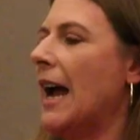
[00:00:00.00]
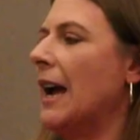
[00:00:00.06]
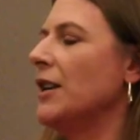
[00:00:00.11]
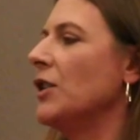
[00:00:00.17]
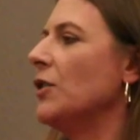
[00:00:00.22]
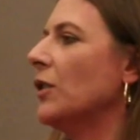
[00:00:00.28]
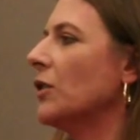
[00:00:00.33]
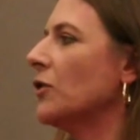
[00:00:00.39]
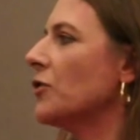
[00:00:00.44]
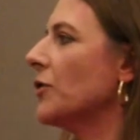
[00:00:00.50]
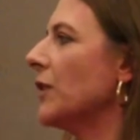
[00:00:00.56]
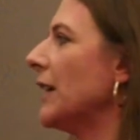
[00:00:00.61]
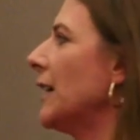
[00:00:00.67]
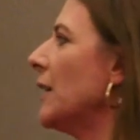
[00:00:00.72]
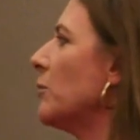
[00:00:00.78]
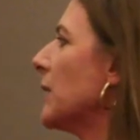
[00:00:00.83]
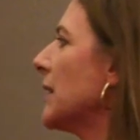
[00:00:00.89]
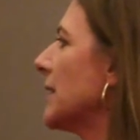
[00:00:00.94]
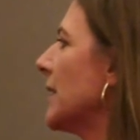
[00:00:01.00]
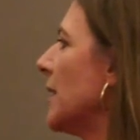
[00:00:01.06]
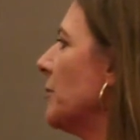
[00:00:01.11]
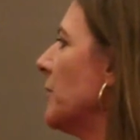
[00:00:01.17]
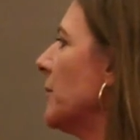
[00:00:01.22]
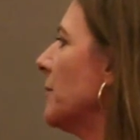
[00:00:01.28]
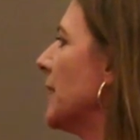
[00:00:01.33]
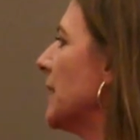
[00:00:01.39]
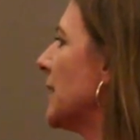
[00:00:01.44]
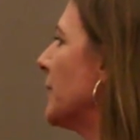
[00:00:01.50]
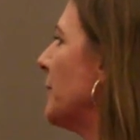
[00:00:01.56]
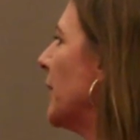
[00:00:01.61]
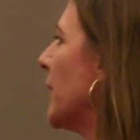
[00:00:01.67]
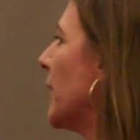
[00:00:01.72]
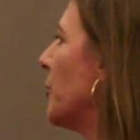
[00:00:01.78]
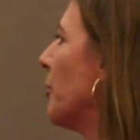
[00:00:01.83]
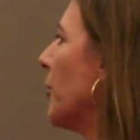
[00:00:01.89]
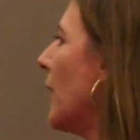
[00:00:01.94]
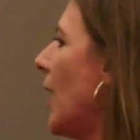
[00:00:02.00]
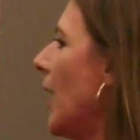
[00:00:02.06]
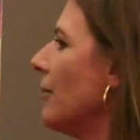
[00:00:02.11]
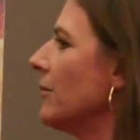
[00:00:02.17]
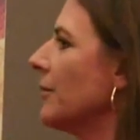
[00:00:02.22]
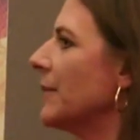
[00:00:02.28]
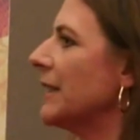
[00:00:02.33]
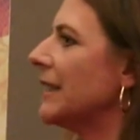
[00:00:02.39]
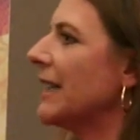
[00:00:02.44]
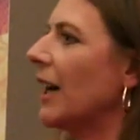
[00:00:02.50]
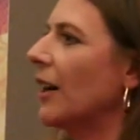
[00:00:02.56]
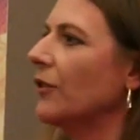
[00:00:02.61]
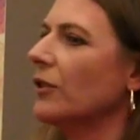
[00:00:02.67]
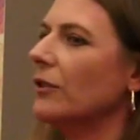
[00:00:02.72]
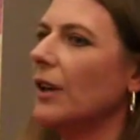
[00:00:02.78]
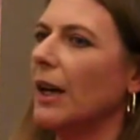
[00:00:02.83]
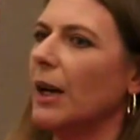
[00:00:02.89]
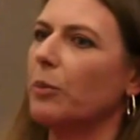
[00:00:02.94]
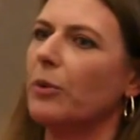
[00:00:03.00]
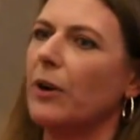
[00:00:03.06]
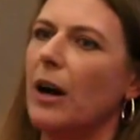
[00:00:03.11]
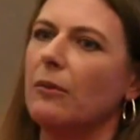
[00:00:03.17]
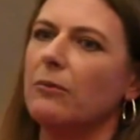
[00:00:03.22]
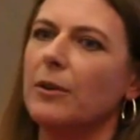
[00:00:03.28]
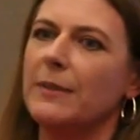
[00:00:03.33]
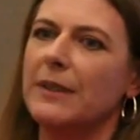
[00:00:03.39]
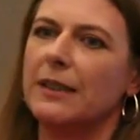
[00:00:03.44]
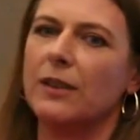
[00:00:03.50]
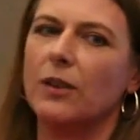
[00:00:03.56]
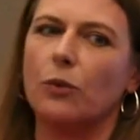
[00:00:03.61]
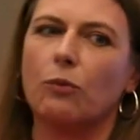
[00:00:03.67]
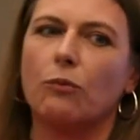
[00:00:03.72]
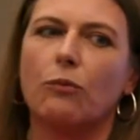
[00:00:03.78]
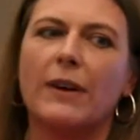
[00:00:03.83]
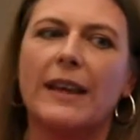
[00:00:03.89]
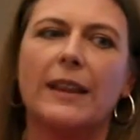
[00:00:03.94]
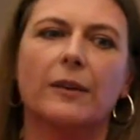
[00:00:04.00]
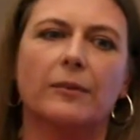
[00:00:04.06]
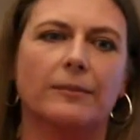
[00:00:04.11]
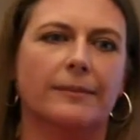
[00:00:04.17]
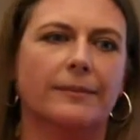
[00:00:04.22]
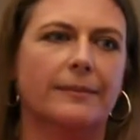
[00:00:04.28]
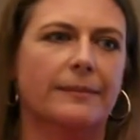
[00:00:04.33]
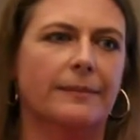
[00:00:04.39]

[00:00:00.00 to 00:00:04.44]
and you can treat it with supplements, but the underlying problem is the rhythm